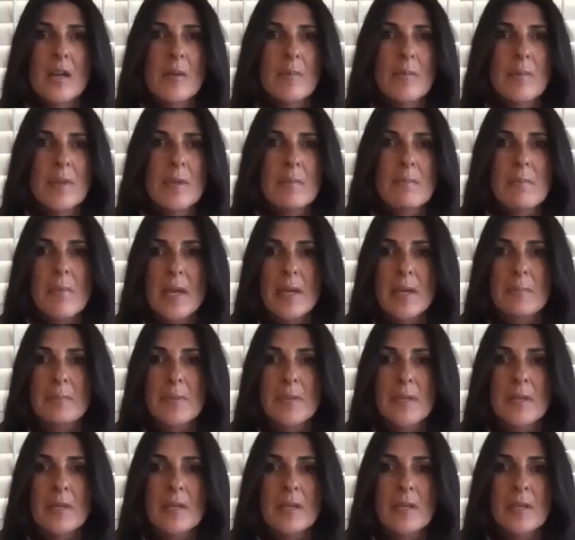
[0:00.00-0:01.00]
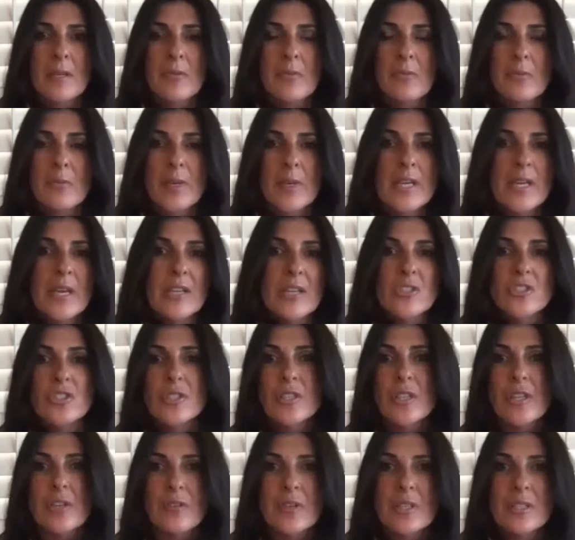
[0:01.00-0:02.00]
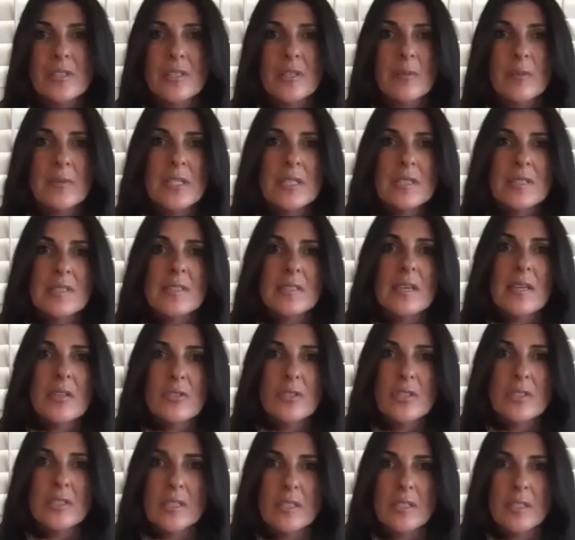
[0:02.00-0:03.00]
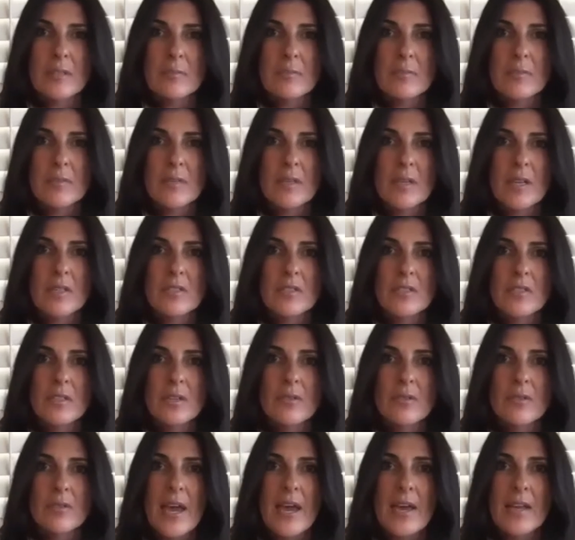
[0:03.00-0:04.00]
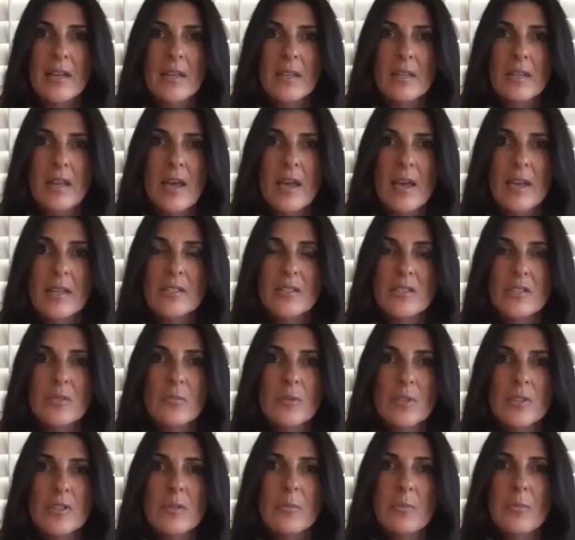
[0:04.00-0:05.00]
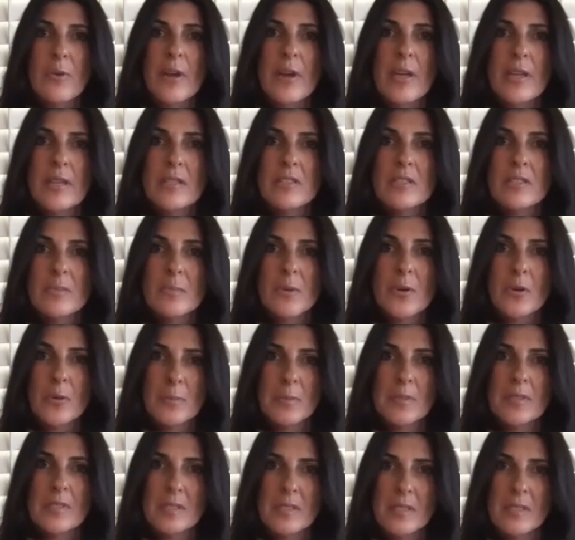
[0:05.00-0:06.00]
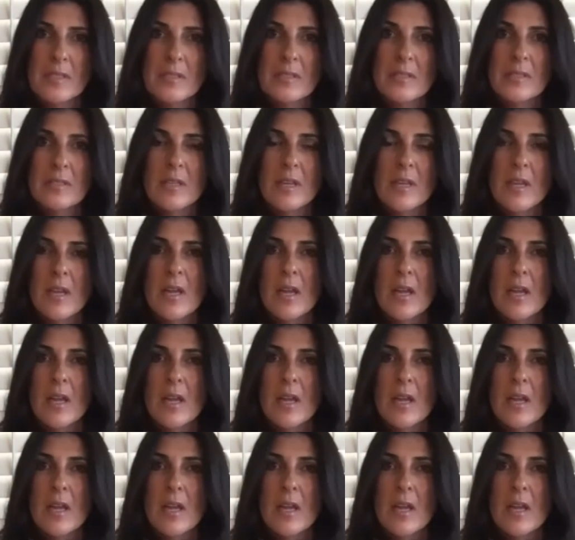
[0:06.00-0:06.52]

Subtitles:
It might be re-engineering somebody's sales team. And so that aligns to what the brand's purpose is.